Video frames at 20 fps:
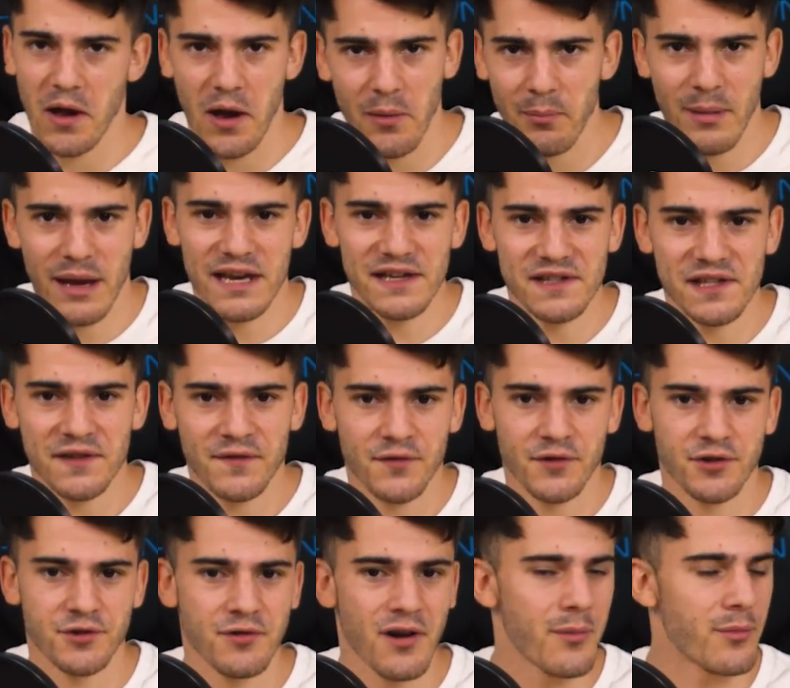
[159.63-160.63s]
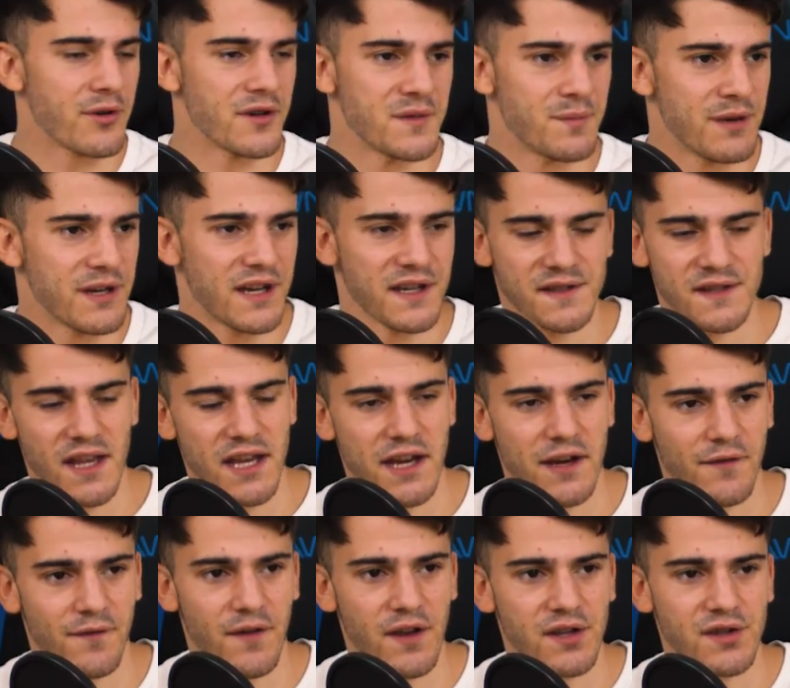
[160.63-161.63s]
amazing for streamers because they
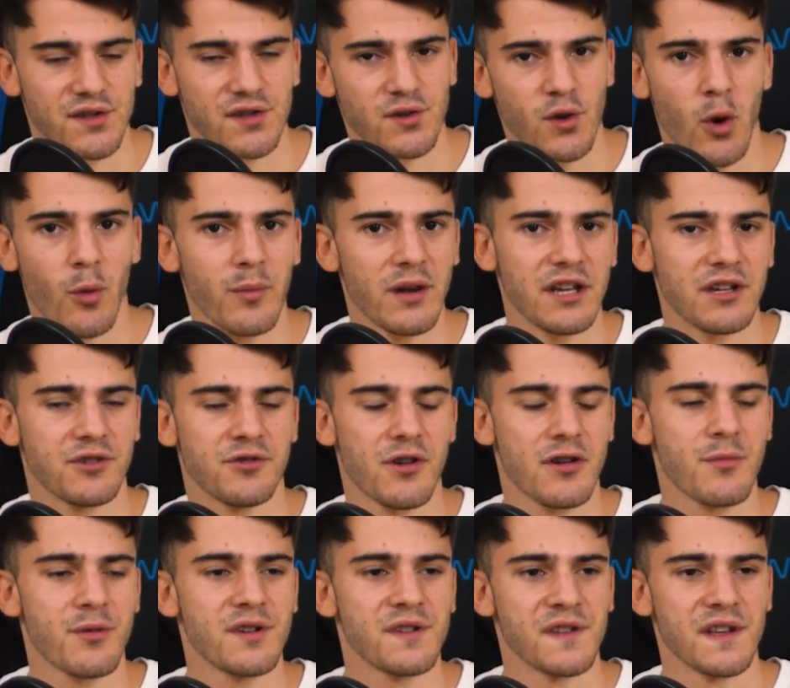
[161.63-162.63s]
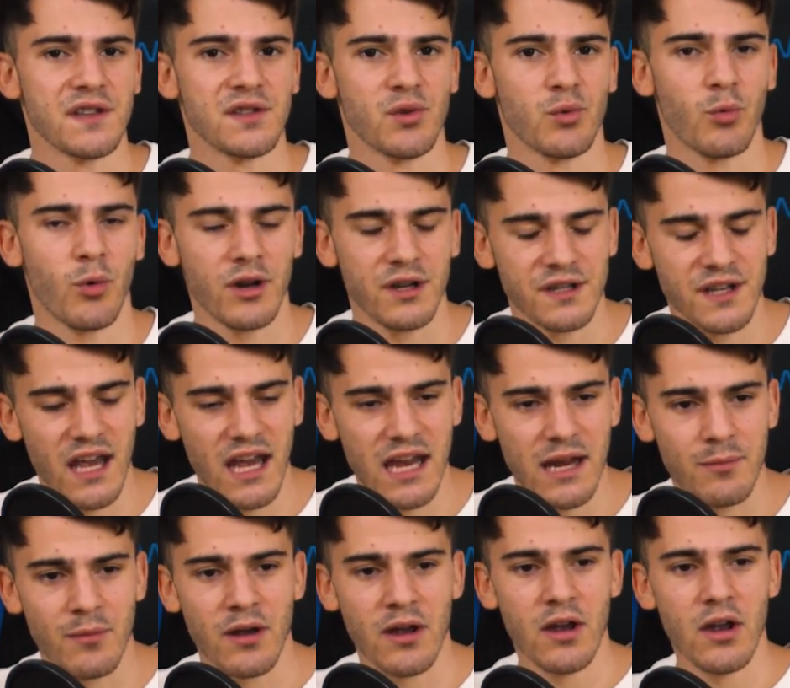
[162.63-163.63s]
can fit so many streamers into one
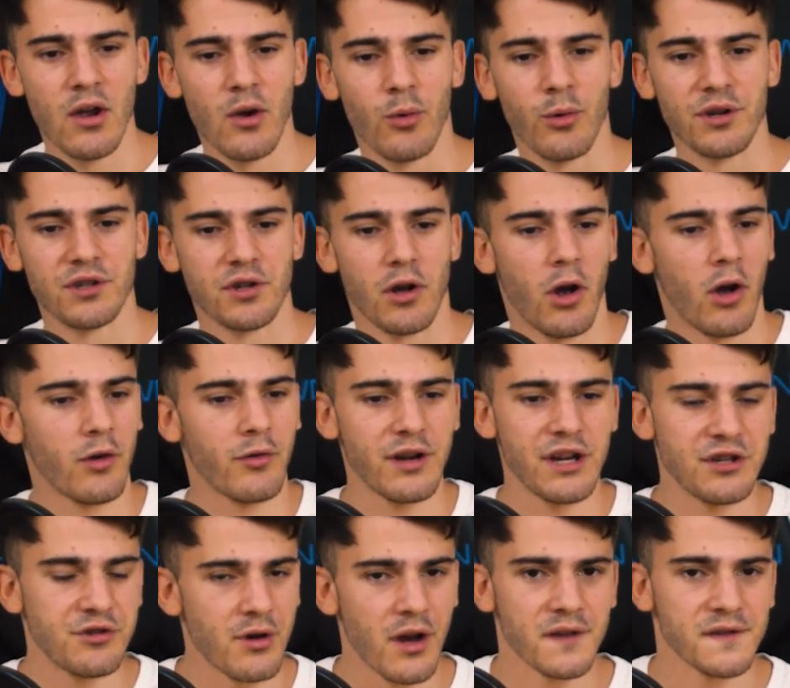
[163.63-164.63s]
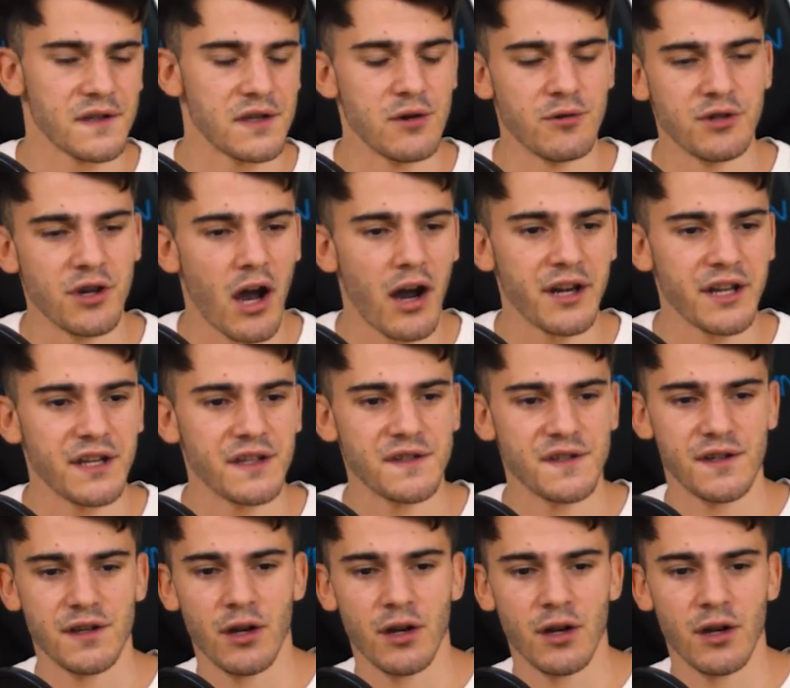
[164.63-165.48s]
game, which already draws a huge audience.